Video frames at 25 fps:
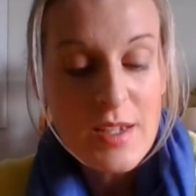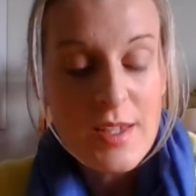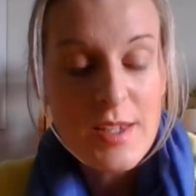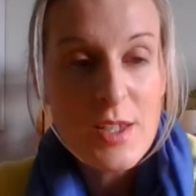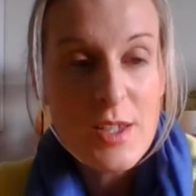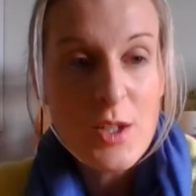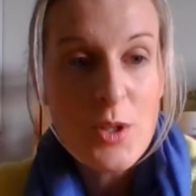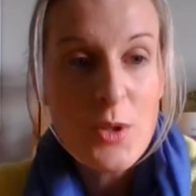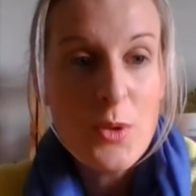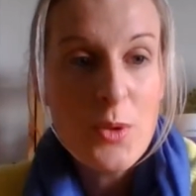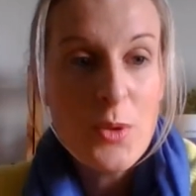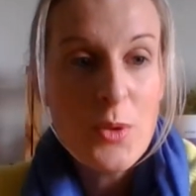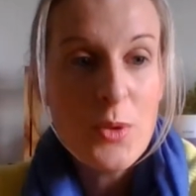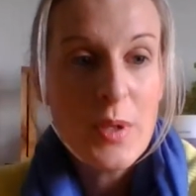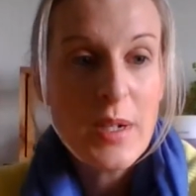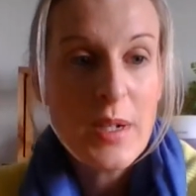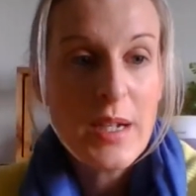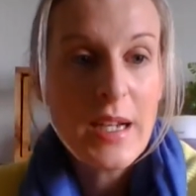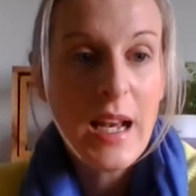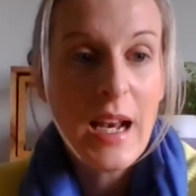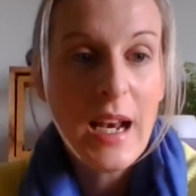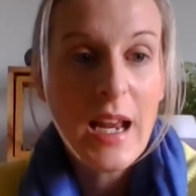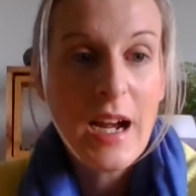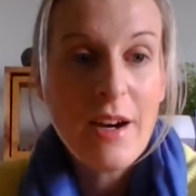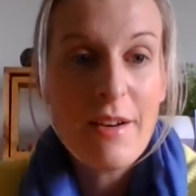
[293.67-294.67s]
So
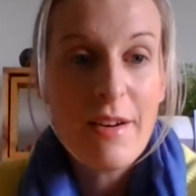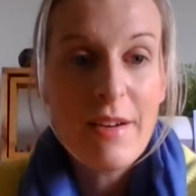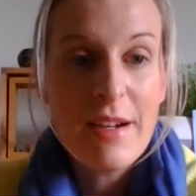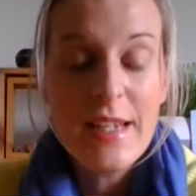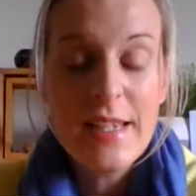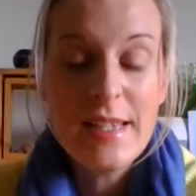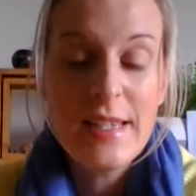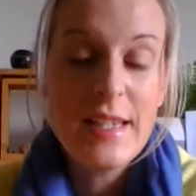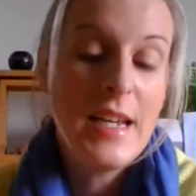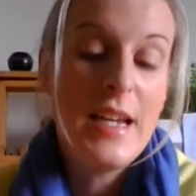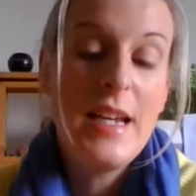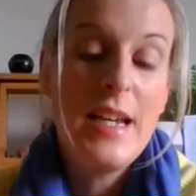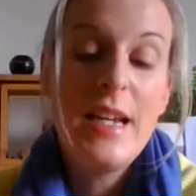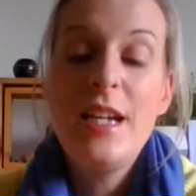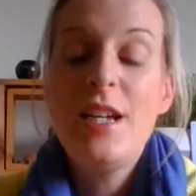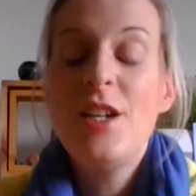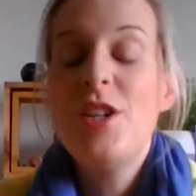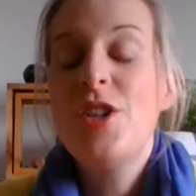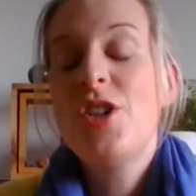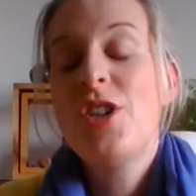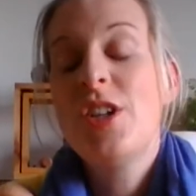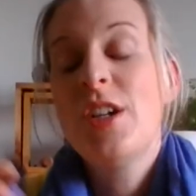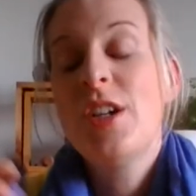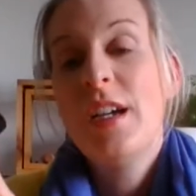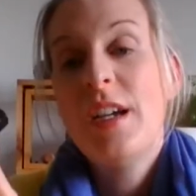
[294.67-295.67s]
Clary
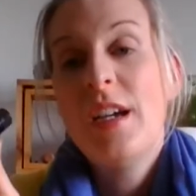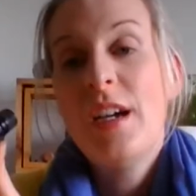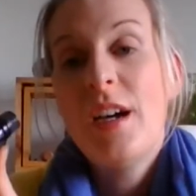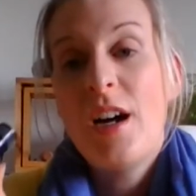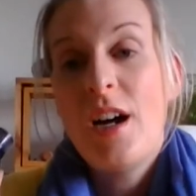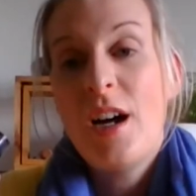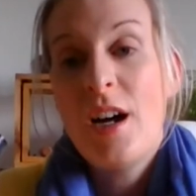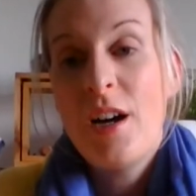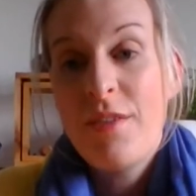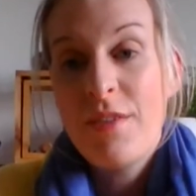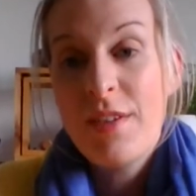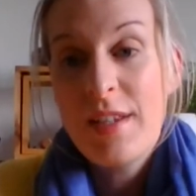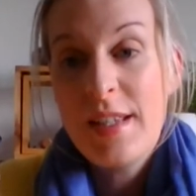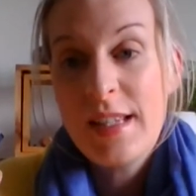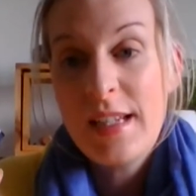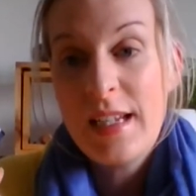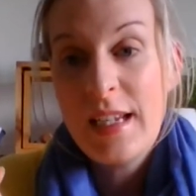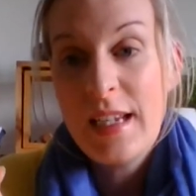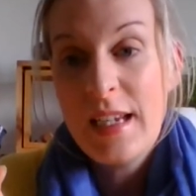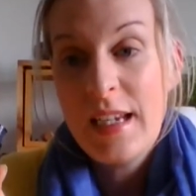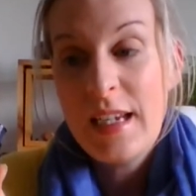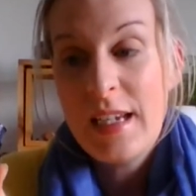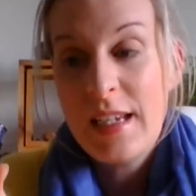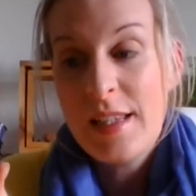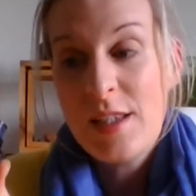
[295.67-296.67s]
Sage
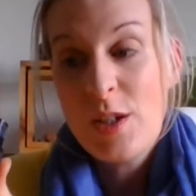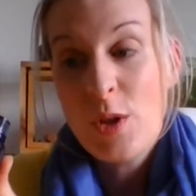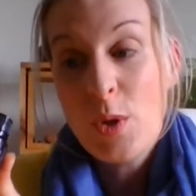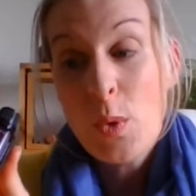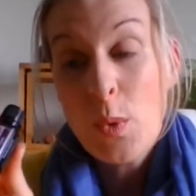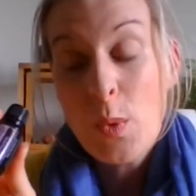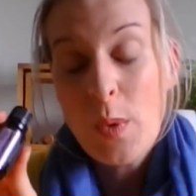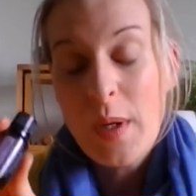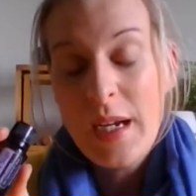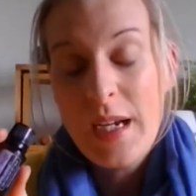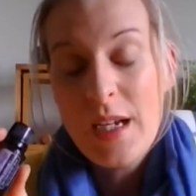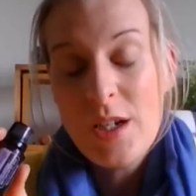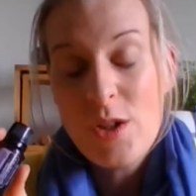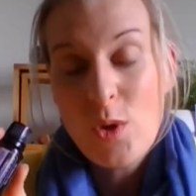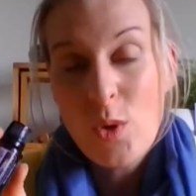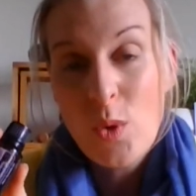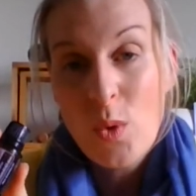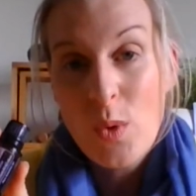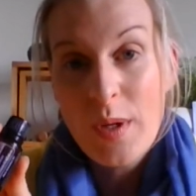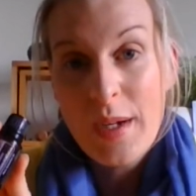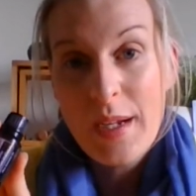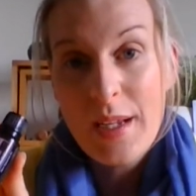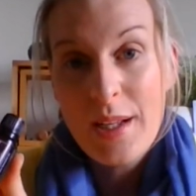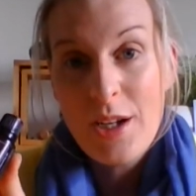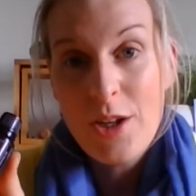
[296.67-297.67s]
obviously is a great
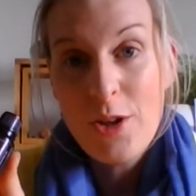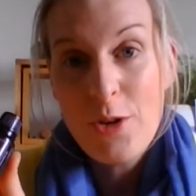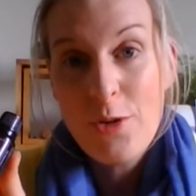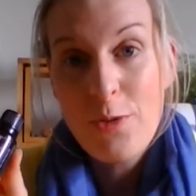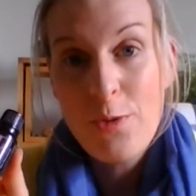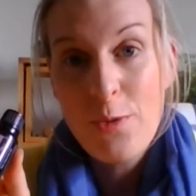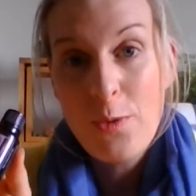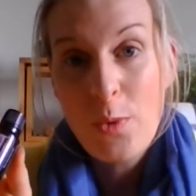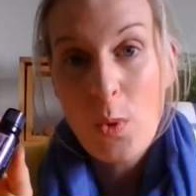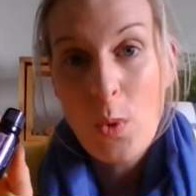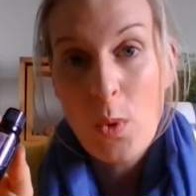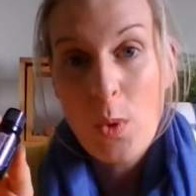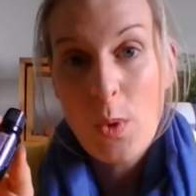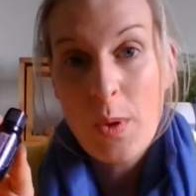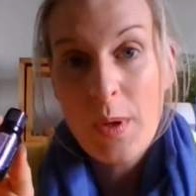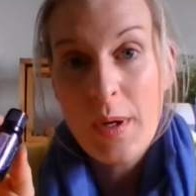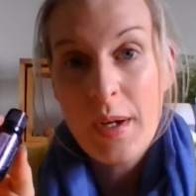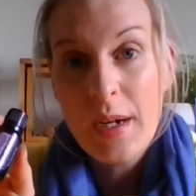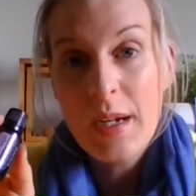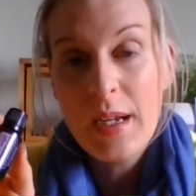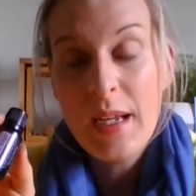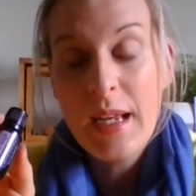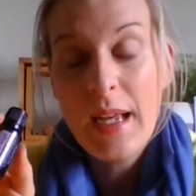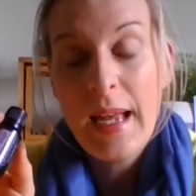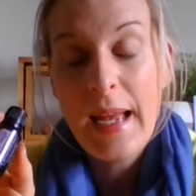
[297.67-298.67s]
oil
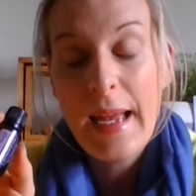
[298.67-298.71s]
for